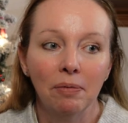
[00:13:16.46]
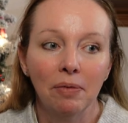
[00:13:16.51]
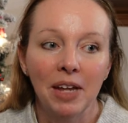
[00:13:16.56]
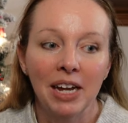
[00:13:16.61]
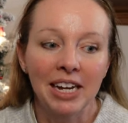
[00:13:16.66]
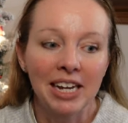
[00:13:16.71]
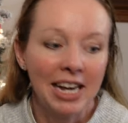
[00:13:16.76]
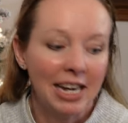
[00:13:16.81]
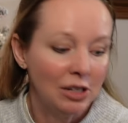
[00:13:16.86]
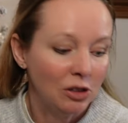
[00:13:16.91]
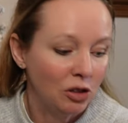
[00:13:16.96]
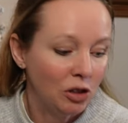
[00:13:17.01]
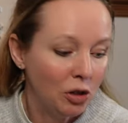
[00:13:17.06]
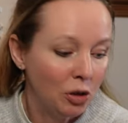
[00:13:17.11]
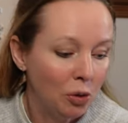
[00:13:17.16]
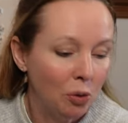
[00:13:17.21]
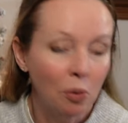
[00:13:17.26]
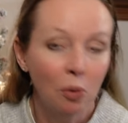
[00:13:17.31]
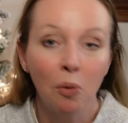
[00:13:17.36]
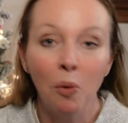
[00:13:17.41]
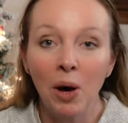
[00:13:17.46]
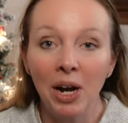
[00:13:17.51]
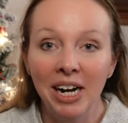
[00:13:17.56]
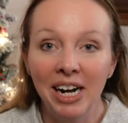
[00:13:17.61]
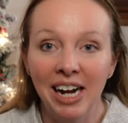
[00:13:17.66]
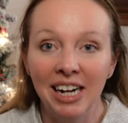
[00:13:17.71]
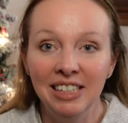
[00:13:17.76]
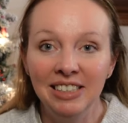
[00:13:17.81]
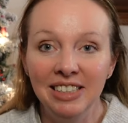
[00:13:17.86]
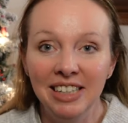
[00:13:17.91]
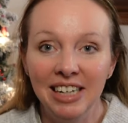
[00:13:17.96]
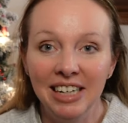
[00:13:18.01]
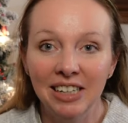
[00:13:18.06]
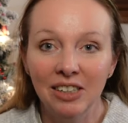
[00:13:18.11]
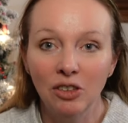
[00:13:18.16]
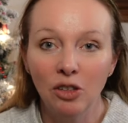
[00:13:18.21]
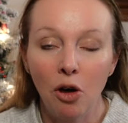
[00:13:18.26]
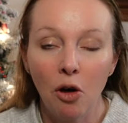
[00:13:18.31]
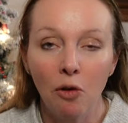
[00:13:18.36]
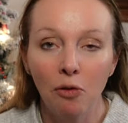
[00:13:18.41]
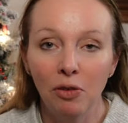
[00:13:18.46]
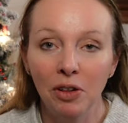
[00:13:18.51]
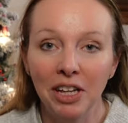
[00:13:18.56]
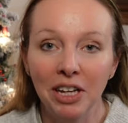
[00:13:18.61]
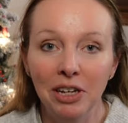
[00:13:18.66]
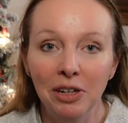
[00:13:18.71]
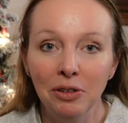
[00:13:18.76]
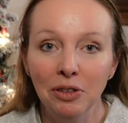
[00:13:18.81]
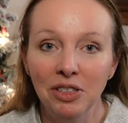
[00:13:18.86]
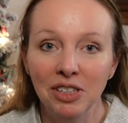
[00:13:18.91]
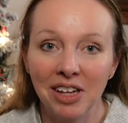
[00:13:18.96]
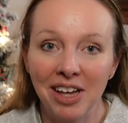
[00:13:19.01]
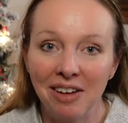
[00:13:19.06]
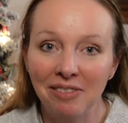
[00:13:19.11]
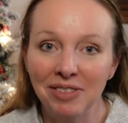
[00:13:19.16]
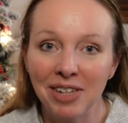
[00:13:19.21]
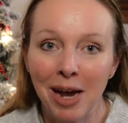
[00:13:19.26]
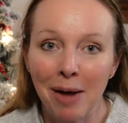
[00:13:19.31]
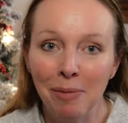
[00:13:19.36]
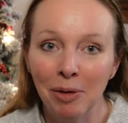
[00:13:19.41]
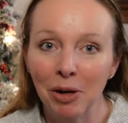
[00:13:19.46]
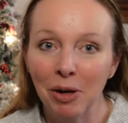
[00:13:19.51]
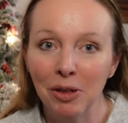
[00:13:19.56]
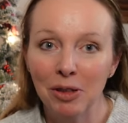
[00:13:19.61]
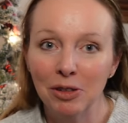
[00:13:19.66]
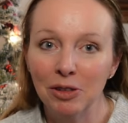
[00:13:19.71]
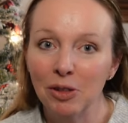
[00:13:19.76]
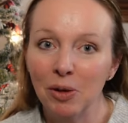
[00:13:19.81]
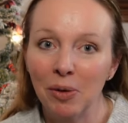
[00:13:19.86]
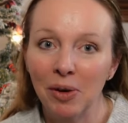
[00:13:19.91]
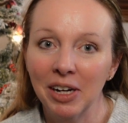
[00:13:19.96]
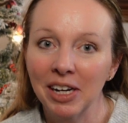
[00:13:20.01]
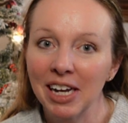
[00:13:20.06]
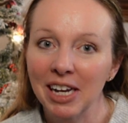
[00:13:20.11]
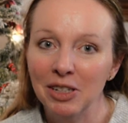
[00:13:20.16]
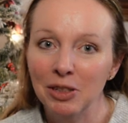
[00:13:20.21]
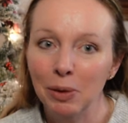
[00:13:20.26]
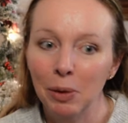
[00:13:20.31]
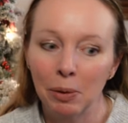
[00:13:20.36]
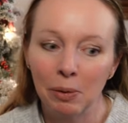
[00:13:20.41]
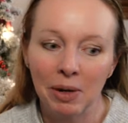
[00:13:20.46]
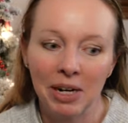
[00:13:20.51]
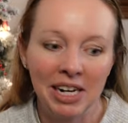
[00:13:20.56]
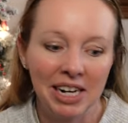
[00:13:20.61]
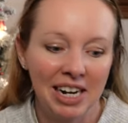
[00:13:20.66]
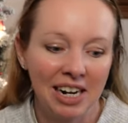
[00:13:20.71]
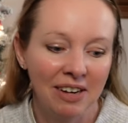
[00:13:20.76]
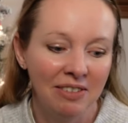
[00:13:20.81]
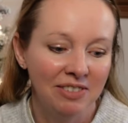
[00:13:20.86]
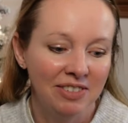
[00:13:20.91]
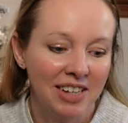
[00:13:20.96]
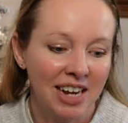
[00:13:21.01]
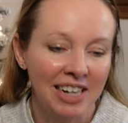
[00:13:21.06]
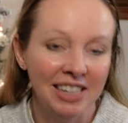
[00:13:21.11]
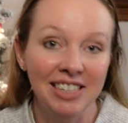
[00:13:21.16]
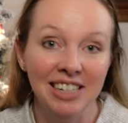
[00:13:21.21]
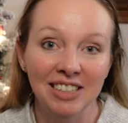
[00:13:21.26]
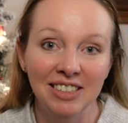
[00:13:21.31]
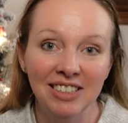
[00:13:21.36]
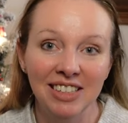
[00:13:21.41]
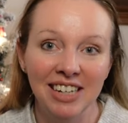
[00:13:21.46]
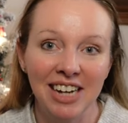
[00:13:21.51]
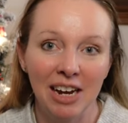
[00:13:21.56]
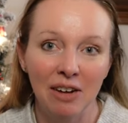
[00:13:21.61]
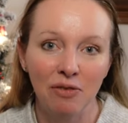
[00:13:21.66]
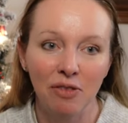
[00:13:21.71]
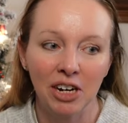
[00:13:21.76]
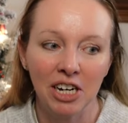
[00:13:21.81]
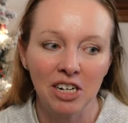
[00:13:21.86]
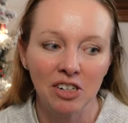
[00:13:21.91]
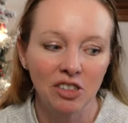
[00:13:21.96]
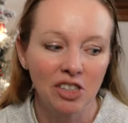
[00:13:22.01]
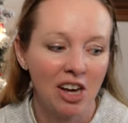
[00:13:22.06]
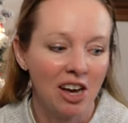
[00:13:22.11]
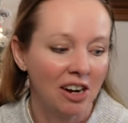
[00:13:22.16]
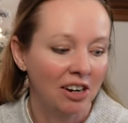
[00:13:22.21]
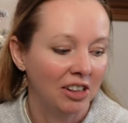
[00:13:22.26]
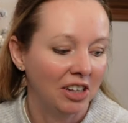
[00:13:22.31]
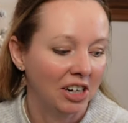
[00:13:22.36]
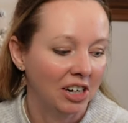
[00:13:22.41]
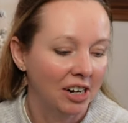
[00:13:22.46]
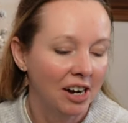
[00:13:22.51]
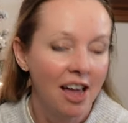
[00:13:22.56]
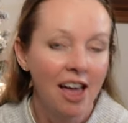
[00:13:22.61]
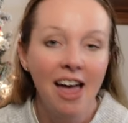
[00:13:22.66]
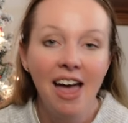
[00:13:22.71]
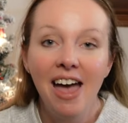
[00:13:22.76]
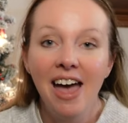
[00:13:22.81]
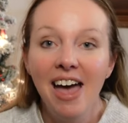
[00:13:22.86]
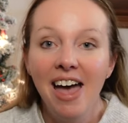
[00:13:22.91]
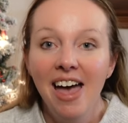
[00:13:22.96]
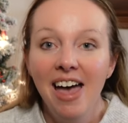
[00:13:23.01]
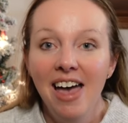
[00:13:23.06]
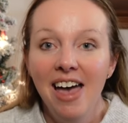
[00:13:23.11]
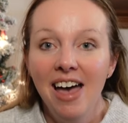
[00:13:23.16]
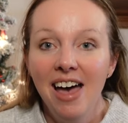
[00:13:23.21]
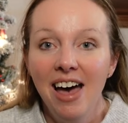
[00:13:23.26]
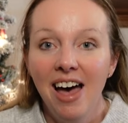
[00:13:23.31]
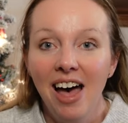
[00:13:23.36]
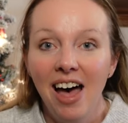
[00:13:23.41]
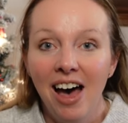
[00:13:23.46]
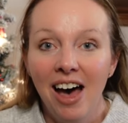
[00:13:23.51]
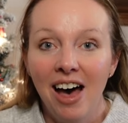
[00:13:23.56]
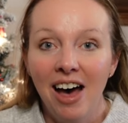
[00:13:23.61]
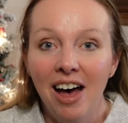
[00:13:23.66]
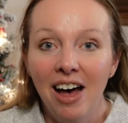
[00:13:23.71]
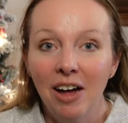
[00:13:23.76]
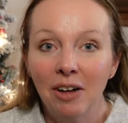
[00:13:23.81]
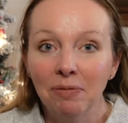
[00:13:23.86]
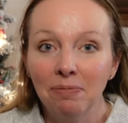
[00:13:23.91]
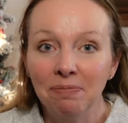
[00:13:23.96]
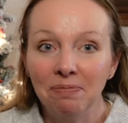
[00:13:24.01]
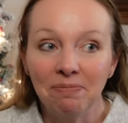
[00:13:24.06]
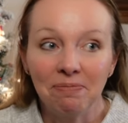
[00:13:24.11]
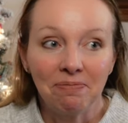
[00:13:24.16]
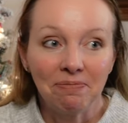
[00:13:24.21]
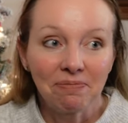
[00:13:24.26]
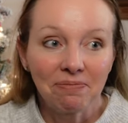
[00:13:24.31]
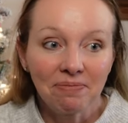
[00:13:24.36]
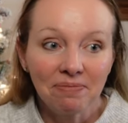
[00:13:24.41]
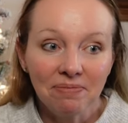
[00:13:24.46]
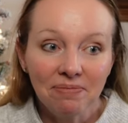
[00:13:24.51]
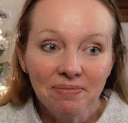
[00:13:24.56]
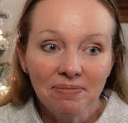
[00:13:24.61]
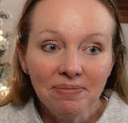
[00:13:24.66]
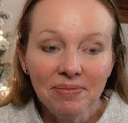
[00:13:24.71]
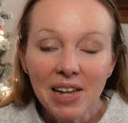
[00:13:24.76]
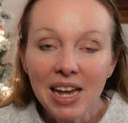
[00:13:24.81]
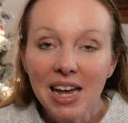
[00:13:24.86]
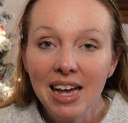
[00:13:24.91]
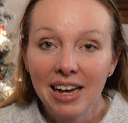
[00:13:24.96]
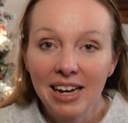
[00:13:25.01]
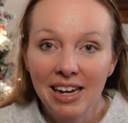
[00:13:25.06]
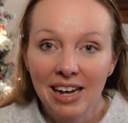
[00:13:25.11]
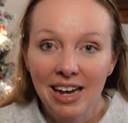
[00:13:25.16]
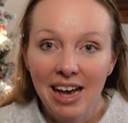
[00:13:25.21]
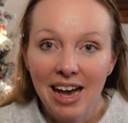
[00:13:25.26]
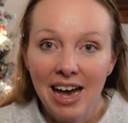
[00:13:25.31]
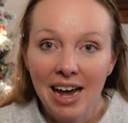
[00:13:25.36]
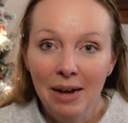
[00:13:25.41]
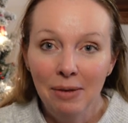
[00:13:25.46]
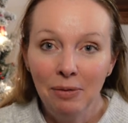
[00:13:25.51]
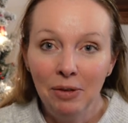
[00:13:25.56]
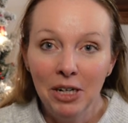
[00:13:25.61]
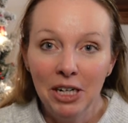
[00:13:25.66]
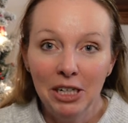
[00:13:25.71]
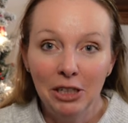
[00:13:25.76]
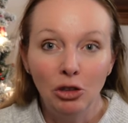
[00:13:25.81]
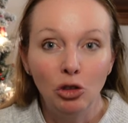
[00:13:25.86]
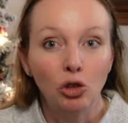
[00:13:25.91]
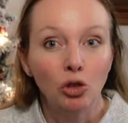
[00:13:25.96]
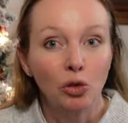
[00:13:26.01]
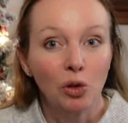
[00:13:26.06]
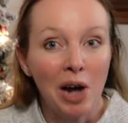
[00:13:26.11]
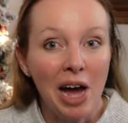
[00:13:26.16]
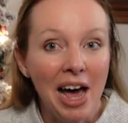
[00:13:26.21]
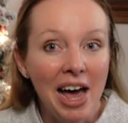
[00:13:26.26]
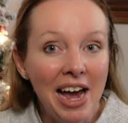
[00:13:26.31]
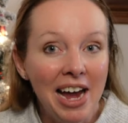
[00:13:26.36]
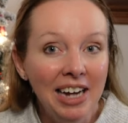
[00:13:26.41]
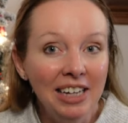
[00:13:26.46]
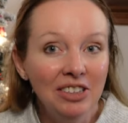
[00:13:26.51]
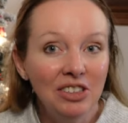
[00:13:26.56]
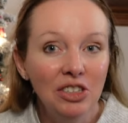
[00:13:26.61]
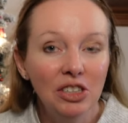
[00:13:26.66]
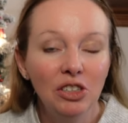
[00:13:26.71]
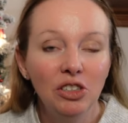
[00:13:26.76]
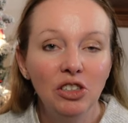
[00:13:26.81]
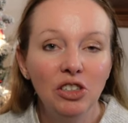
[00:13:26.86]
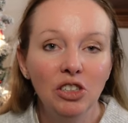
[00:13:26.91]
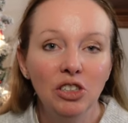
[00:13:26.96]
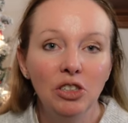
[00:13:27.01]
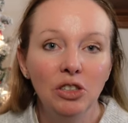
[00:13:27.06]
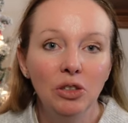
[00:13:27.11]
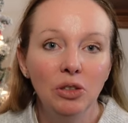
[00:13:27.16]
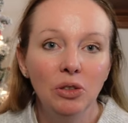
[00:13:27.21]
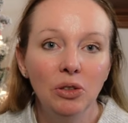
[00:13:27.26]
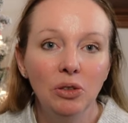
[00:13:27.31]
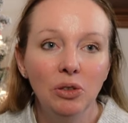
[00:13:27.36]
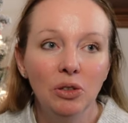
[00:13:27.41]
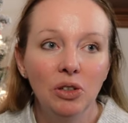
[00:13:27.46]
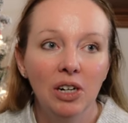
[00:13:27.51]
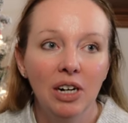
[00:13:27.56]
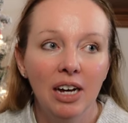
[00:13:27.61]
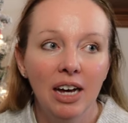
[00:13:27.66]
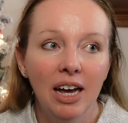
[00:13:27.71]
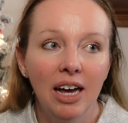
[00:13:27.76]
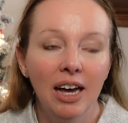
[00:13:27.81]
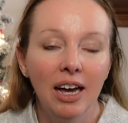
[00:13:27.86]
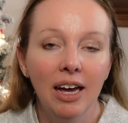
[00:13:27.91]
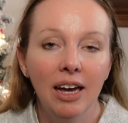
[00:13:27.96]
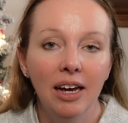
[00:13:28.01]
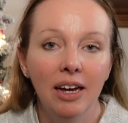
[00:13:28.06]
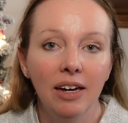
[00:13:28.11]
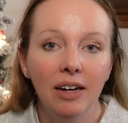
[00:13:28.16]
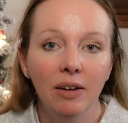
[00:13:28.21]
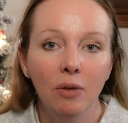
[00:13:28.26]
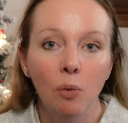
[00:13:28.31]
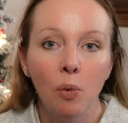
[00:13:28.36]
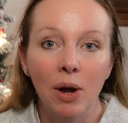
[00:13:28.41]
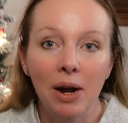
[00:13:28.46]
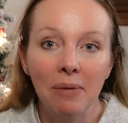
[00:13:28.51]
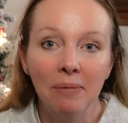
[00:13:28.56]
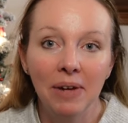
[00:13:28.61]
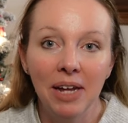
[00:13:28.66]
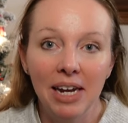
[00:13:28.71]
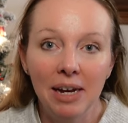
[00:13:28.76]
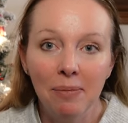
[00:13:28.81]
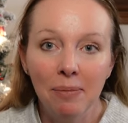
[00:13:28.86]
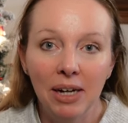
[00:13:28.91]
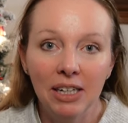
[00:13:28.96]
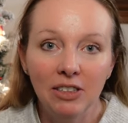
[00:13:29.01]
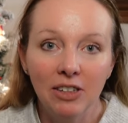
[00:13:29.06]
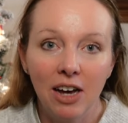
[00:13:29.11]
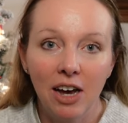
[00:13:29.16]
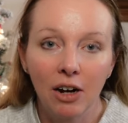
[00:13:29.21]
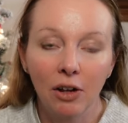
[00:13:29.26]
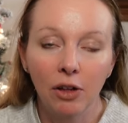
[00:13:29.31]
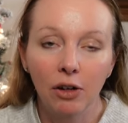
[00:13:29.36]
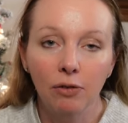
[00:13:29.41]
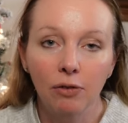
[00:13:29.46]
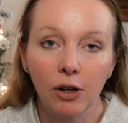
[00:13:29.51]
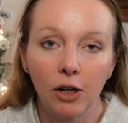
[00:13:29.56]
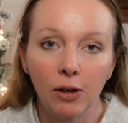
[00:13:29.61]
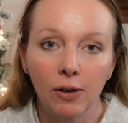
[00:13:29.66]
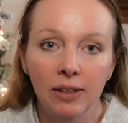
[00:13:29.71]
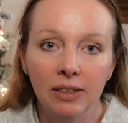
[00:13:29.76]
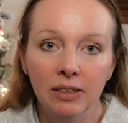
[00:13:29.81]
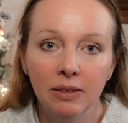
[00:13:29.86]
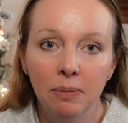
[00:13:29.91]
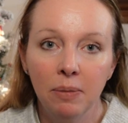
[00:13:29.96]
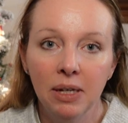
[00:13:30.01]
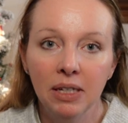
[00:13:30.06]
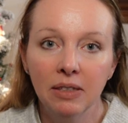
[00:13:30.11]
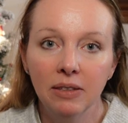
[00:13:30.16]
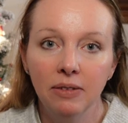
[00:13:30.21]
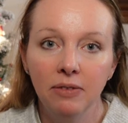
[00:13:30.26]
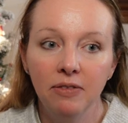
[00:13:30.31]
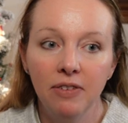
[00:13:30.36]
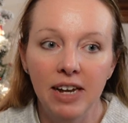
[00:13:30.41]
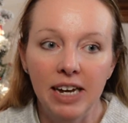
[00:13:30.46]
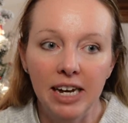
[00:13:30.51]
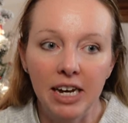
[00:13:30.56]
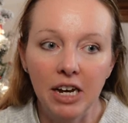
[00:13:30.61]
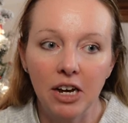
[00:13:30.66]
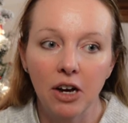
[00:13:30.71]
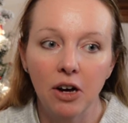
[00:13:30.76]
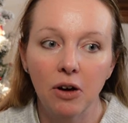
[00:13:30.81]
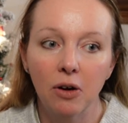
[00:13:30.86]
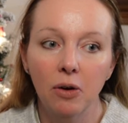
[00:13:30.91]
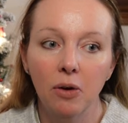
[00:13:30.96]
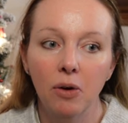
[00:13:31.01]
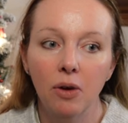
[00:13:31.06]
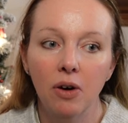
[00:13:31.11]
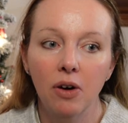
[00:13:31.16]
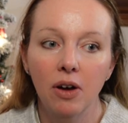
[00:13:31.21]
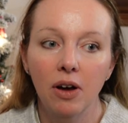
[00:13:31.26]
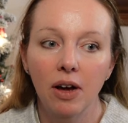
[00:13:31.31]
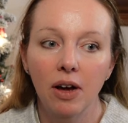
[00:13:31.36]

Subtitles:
in case you wanted ideas. Hopefully you still have time to go to the store in case you are running out of ideas to get for your toddler. I'm going to try to do what I'm getting my toddler for Christmas video,